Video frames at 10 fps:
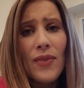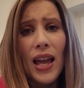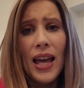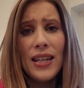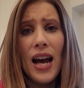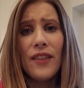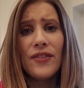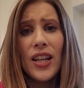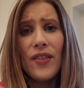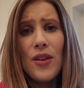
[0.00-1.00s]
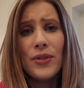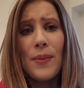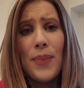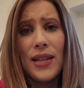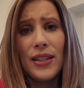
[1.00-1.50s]
And I've given you some
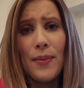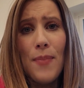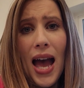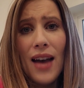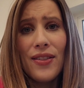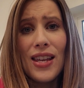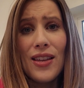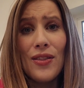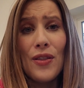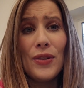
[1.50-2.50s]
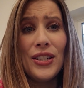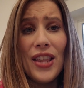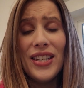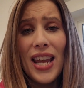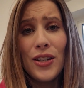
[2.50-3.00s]
basic math in the
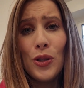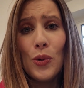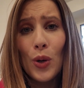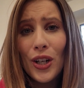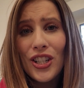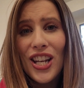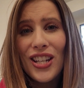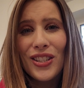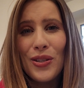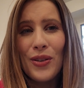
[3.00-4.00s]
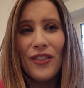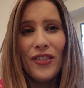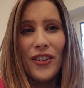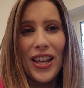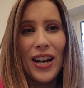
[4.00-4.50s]
day 2 worksheet, so you can
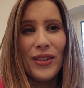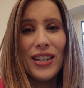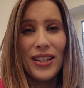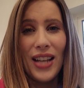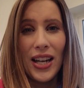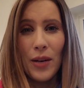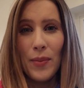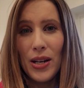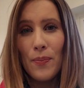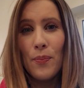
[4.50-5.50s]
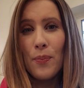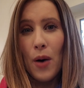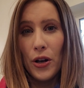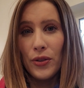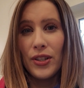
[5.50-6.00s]
fill that out and decide how many
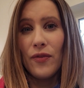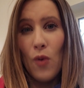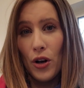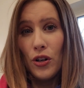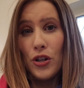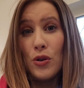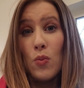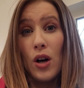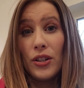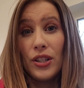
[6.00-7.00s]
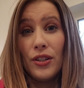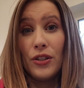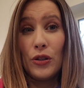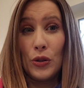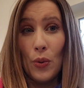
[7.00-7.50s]
bottles of water you want to
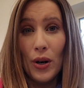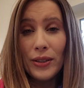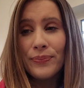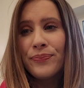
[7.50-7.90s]
store.